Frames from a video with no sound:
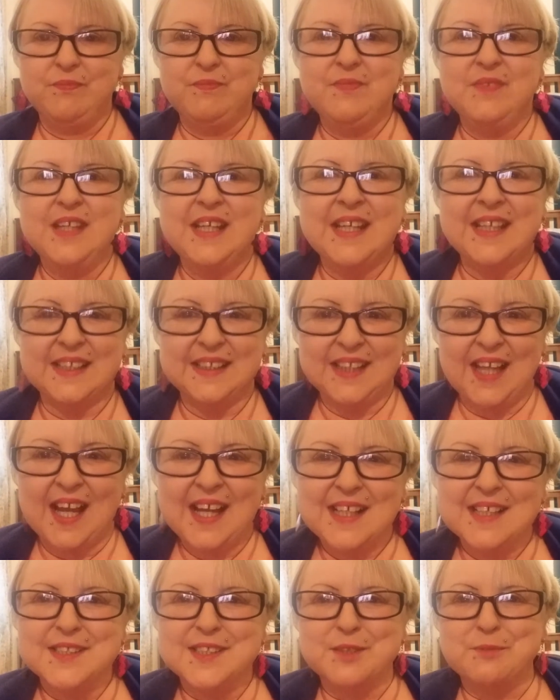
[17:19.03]
hit
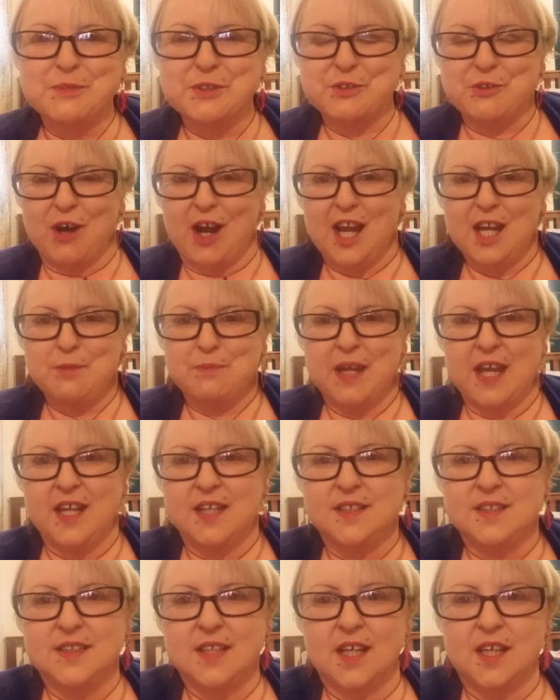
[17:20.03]
like and subscribe,
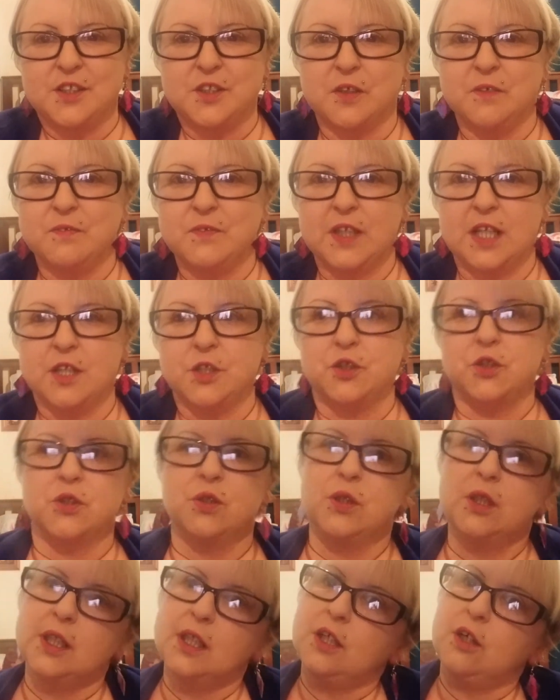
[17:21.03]
and don't forget
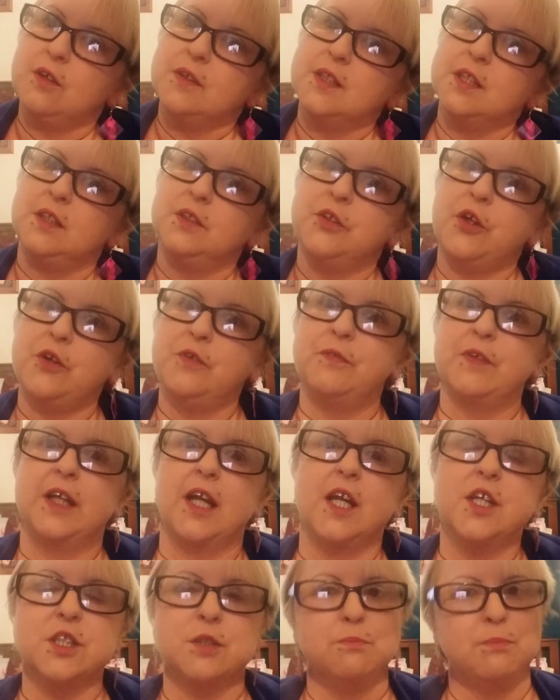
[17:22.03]
to click on the
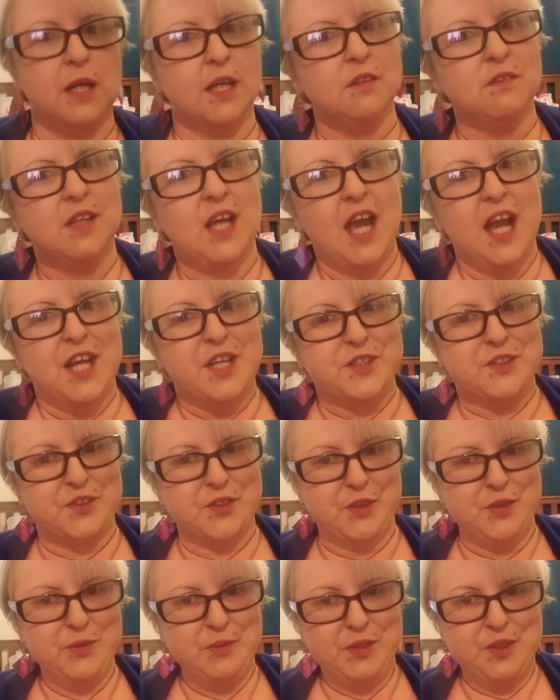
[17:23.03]
notification bell
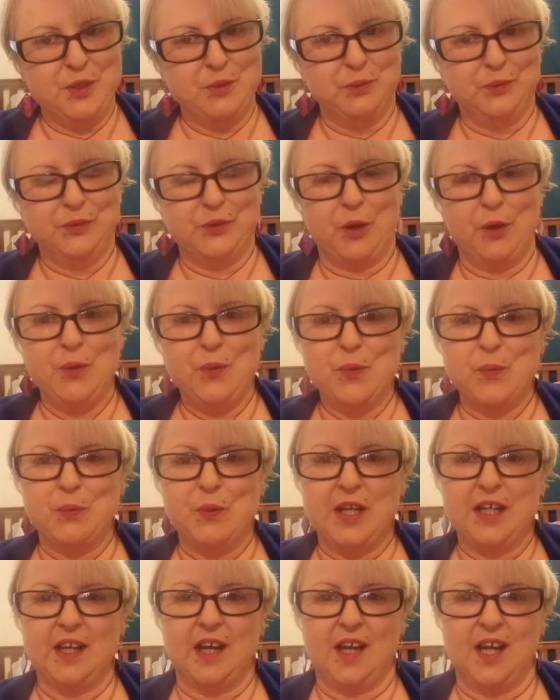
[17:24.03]
so you will know
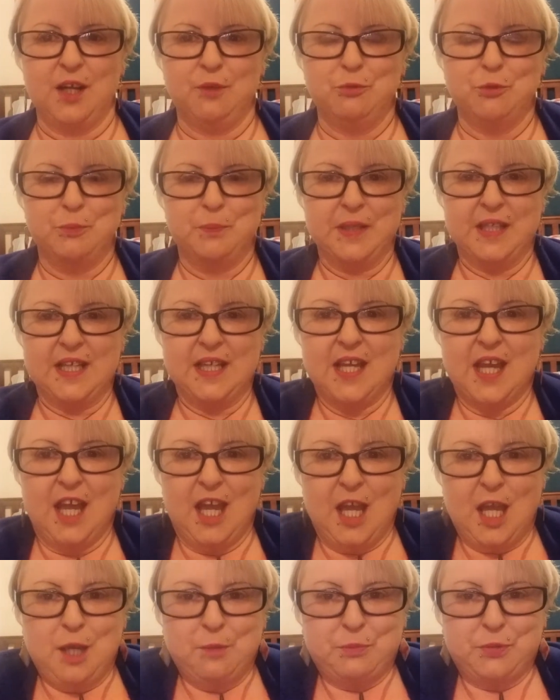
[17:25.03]
when I will be
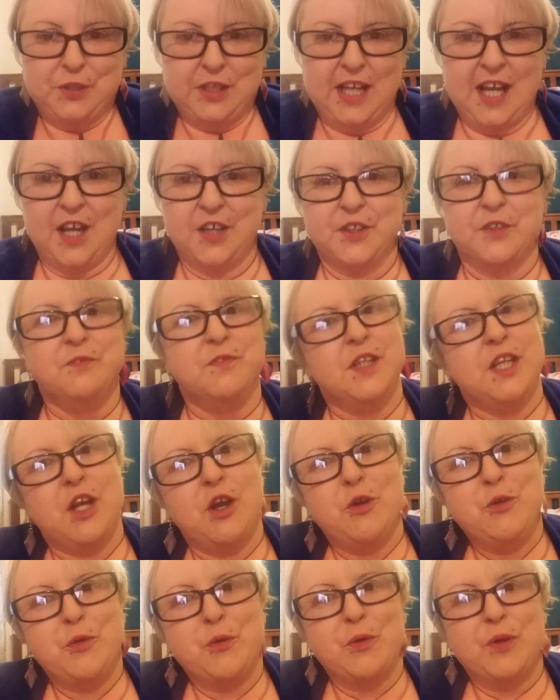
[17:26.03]
putting out a
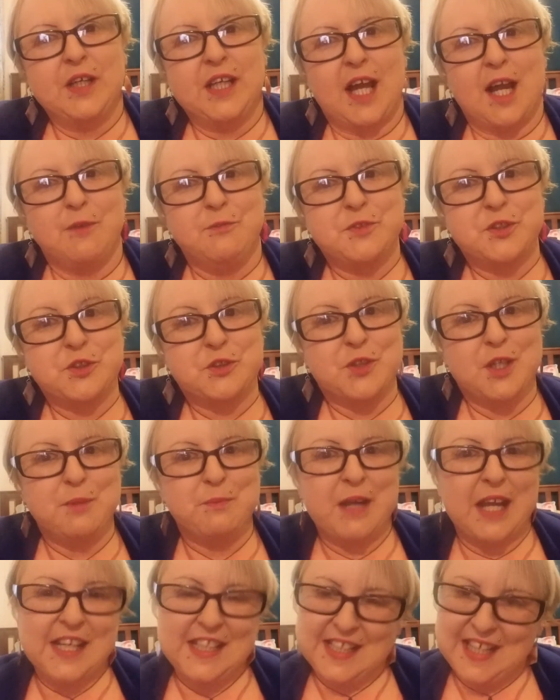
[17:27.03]
video or a live
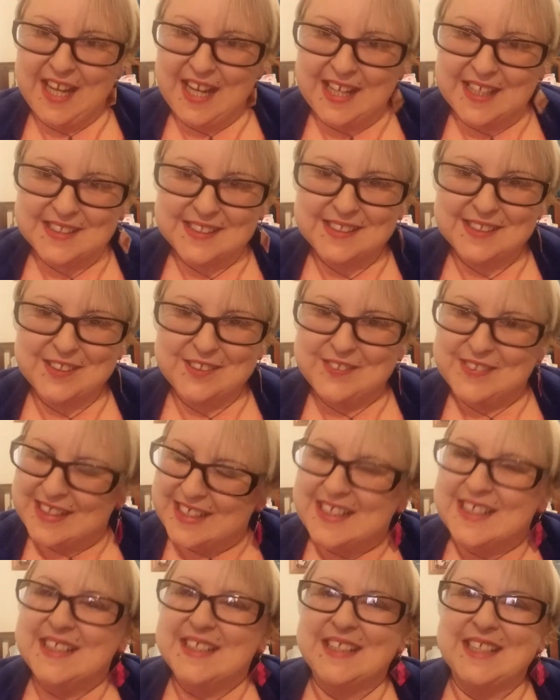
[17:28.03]
stream next. So
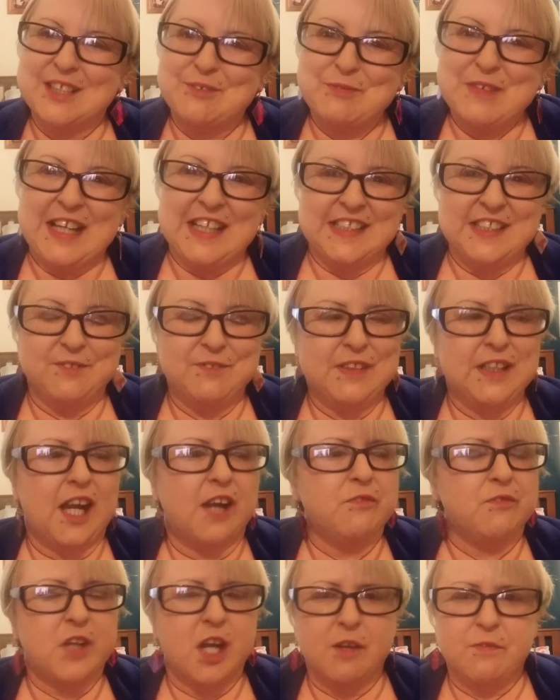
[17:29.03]
yeah, definitely
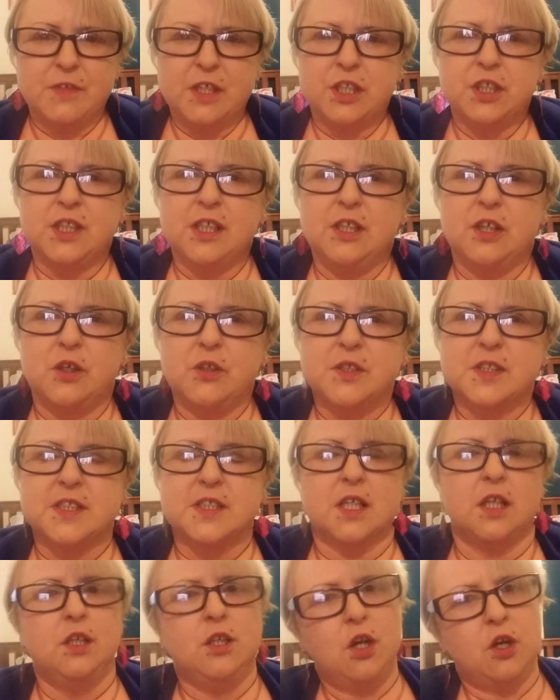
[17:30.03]
I've actually noticed
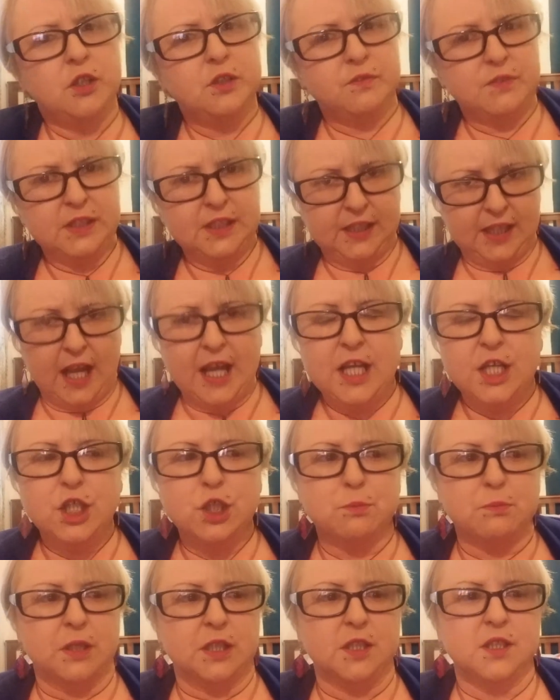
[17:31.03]
a lot of
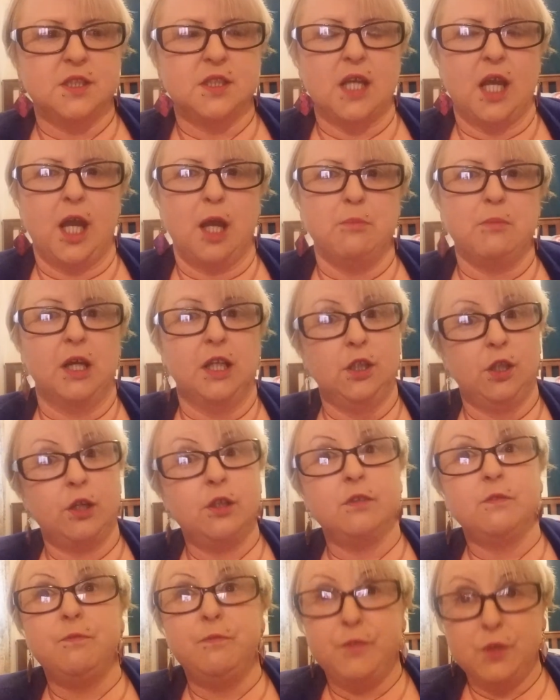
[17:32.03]
engagement, a lot
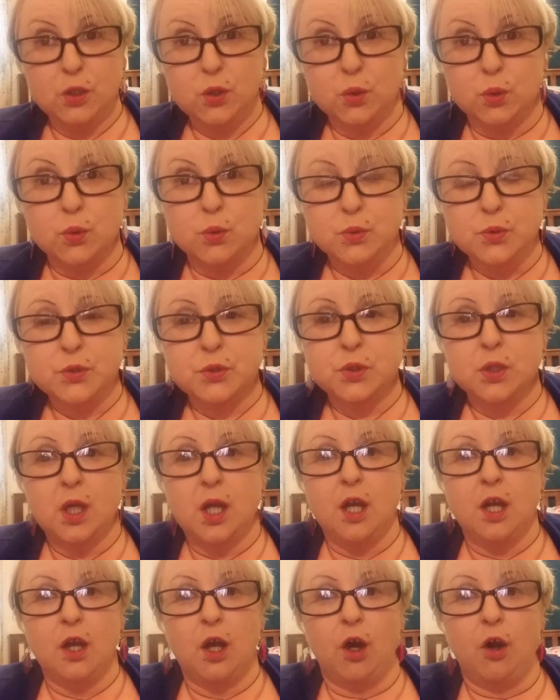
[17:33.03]
of views
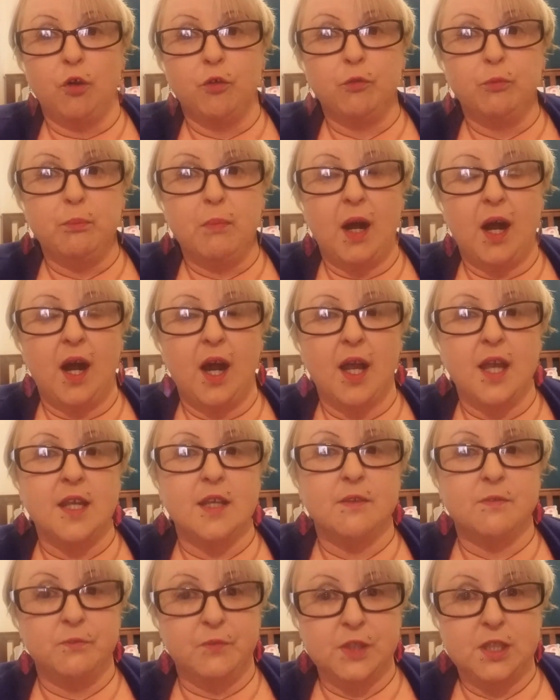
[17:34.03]
of
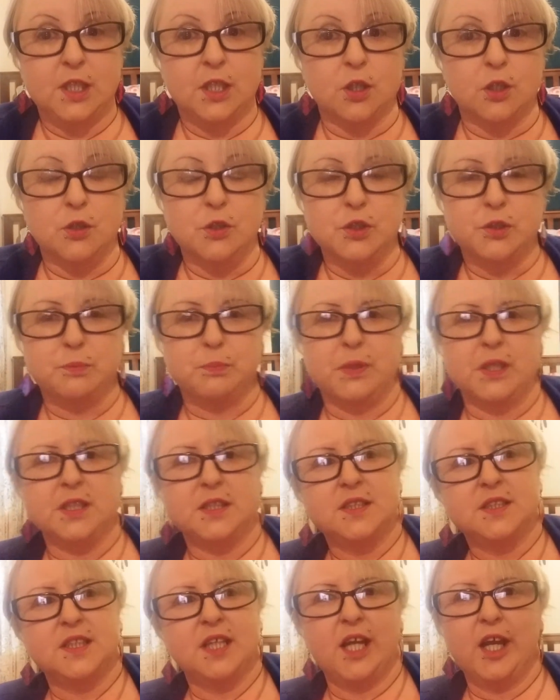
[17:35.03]
my videos,
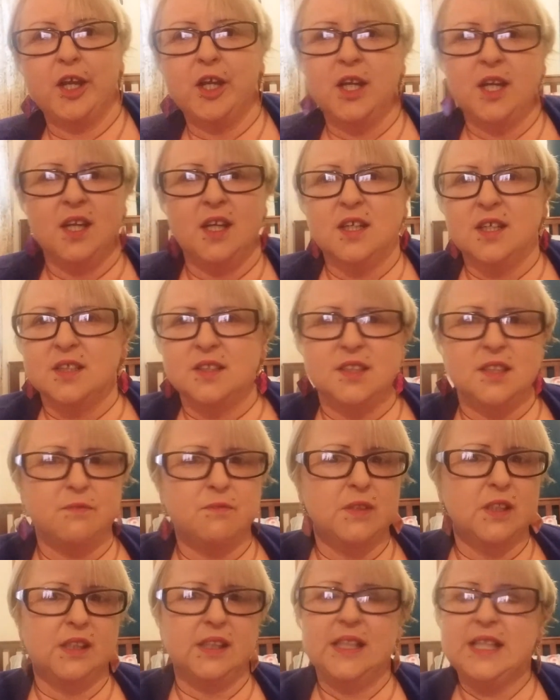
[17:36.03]
but
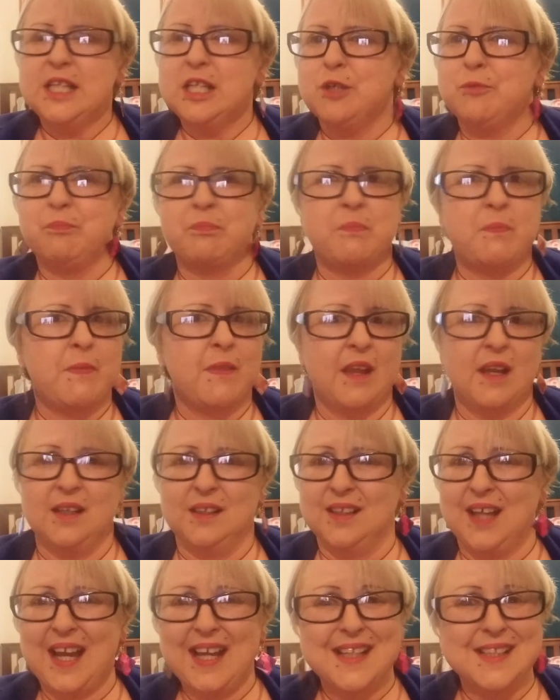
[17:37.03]
definitely
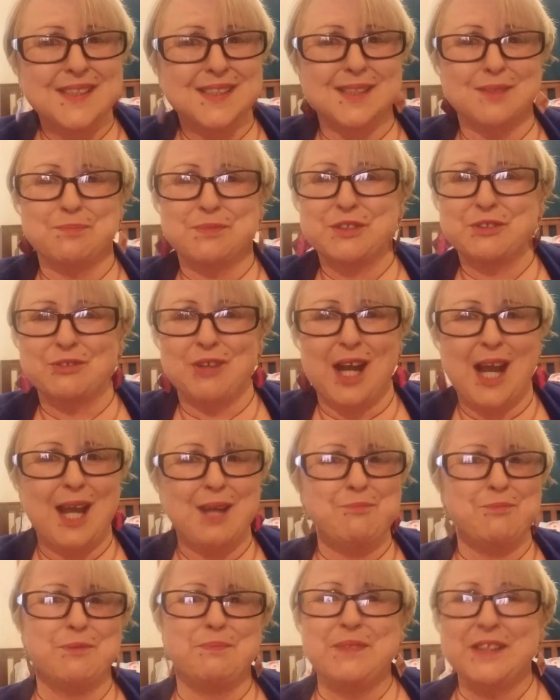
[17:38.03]
like and
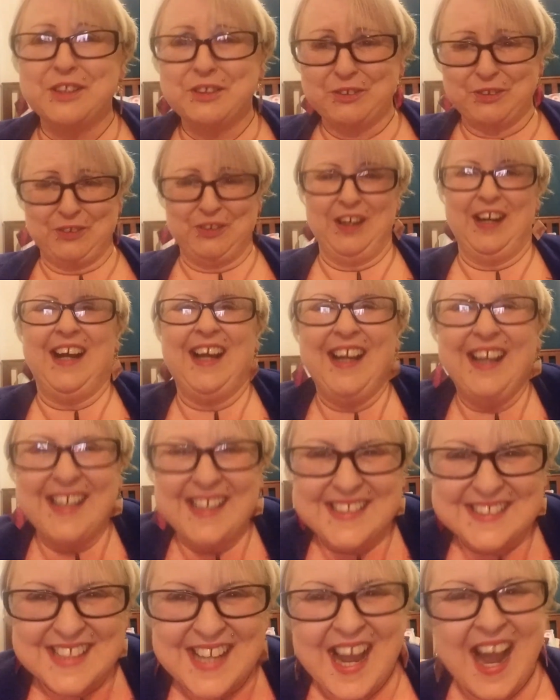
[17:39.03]
subscribe would be
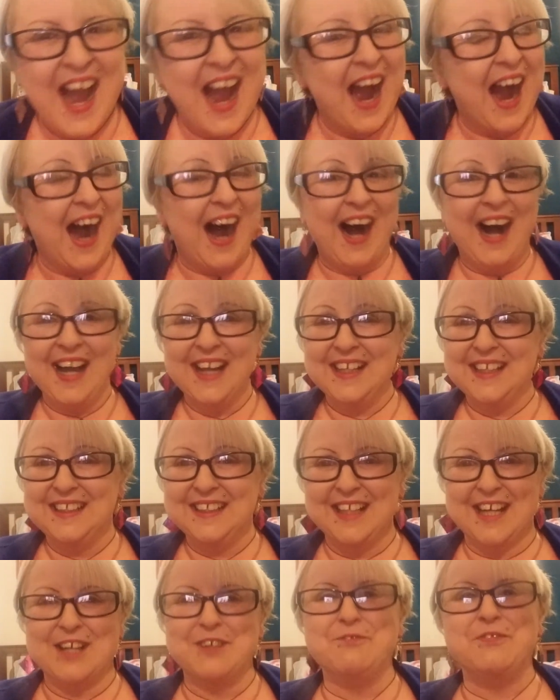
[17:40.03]
great. I
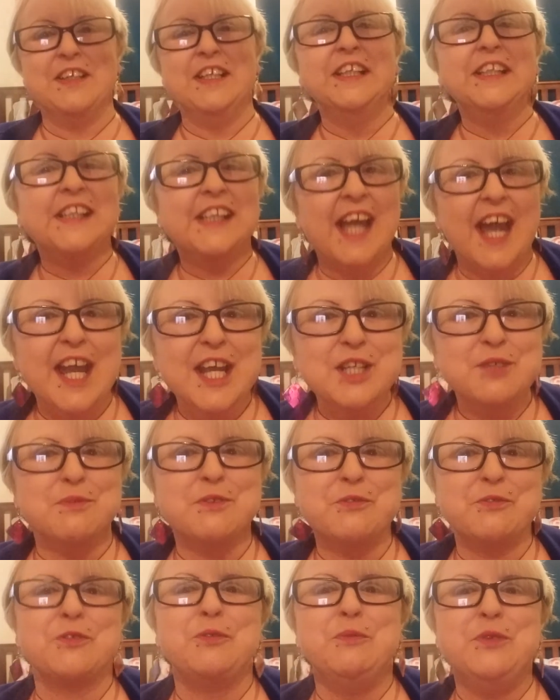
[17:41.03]
love
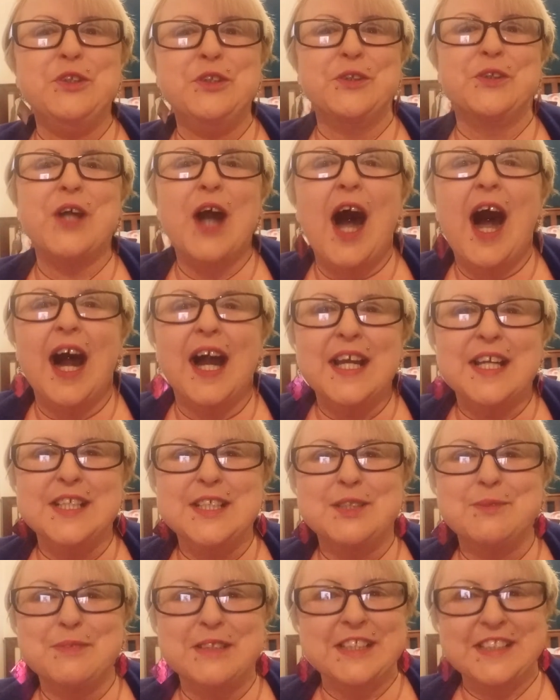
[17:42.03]
engagement from you
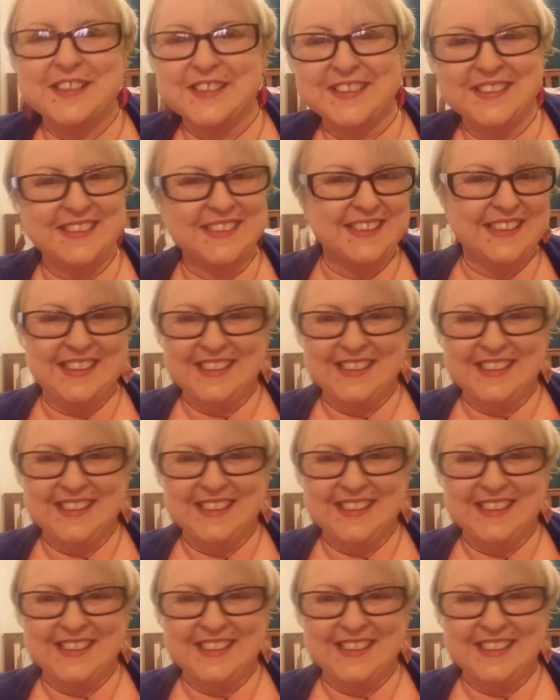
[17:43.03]
guys because